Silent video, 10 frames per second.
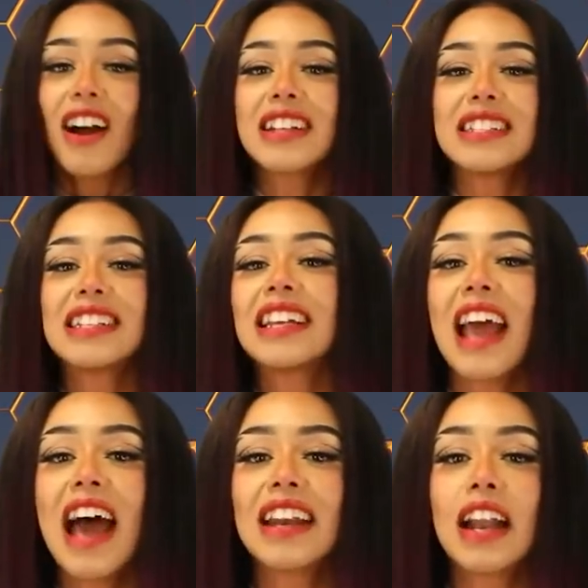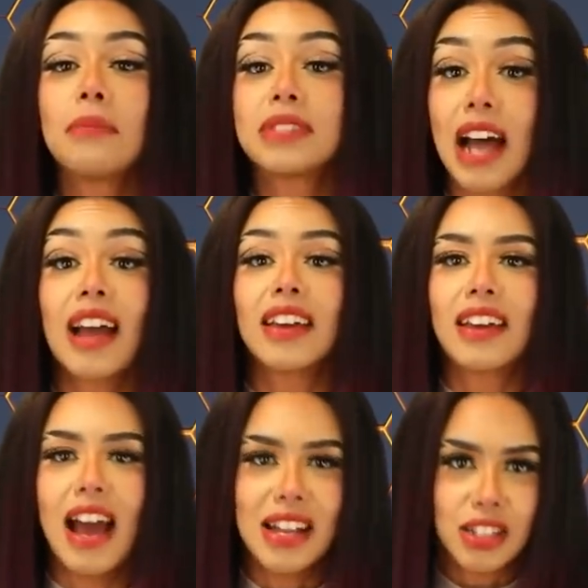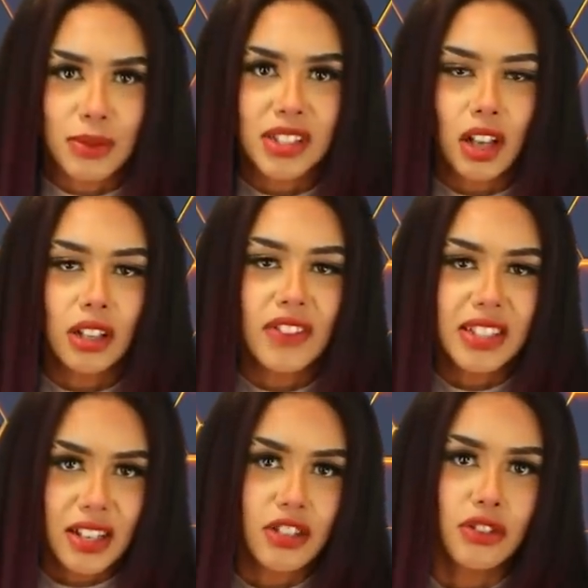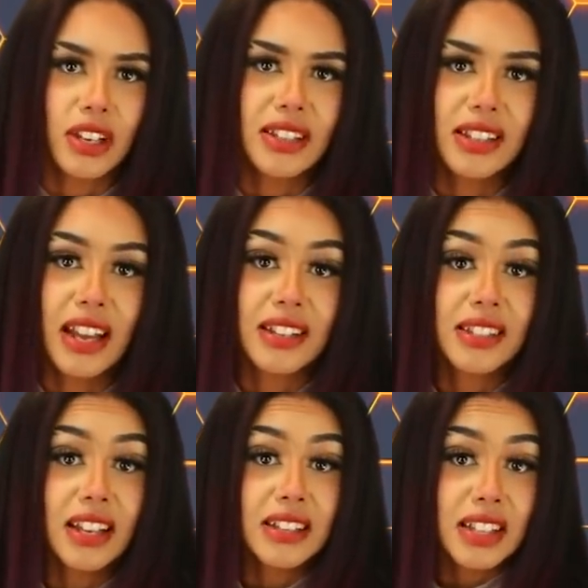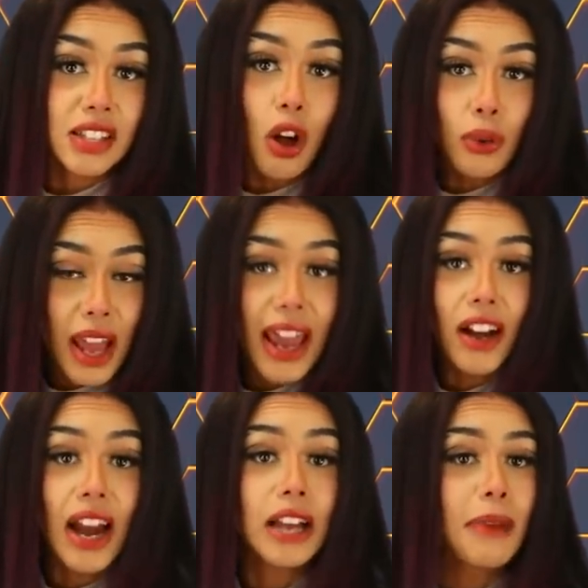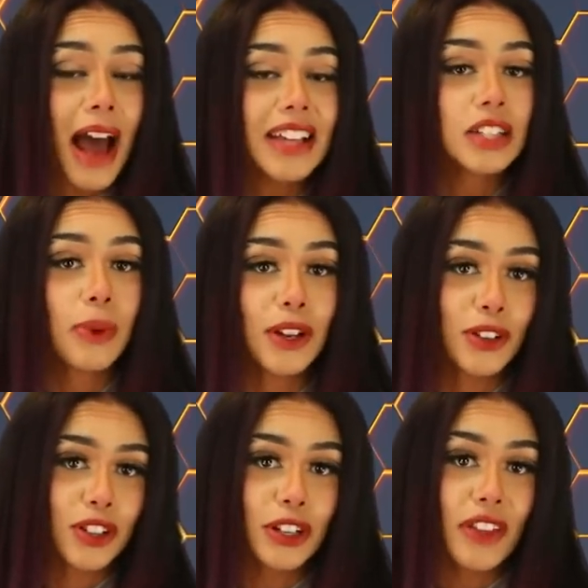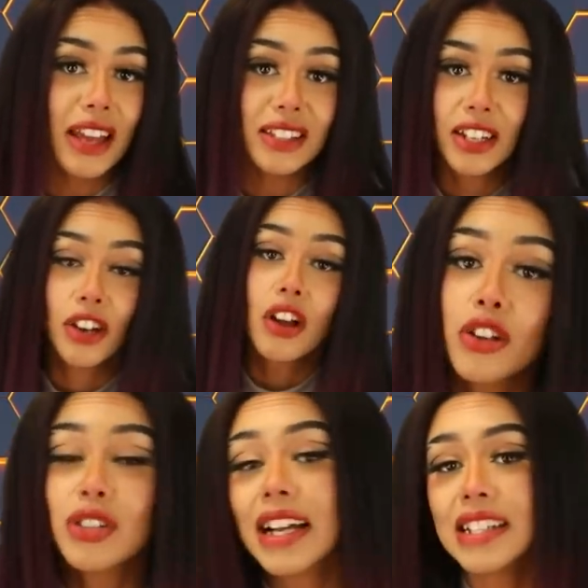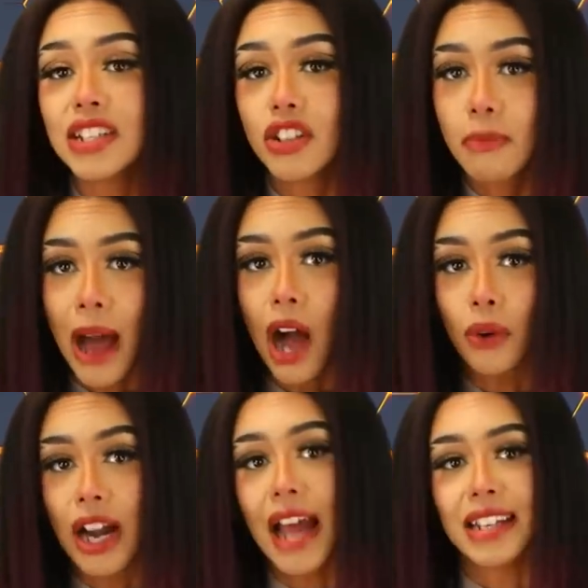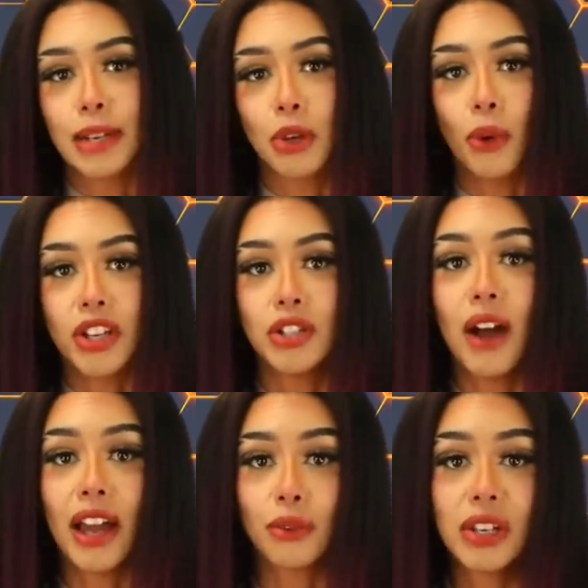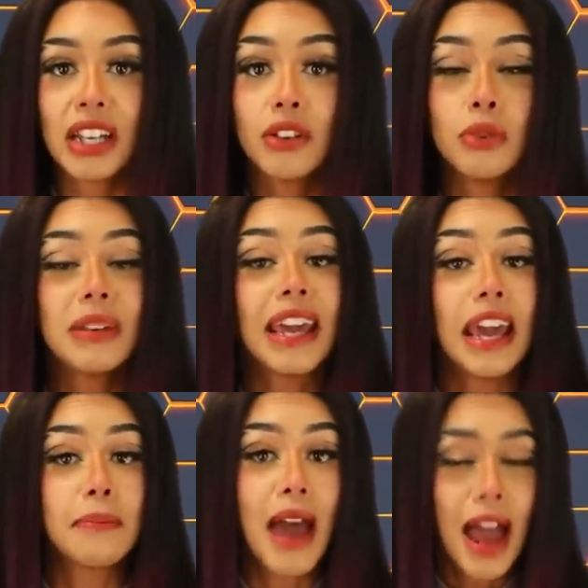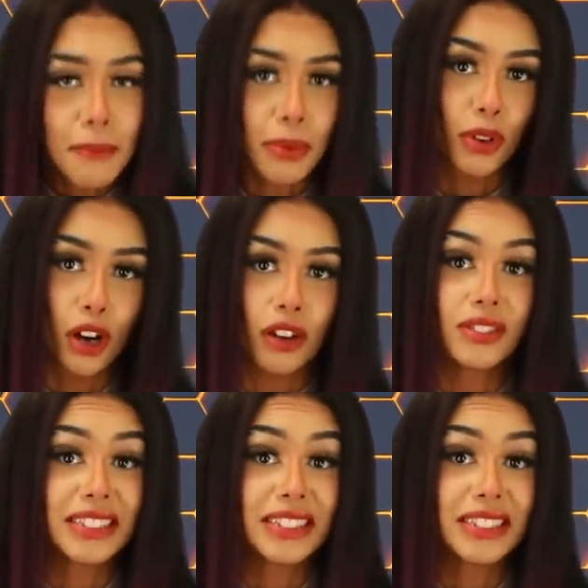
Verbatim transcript: Constantine ended up dying as a result of his injuries, and since his own heir had passed away earlier that year, the transition of power ended up going to Irene, who became emperor.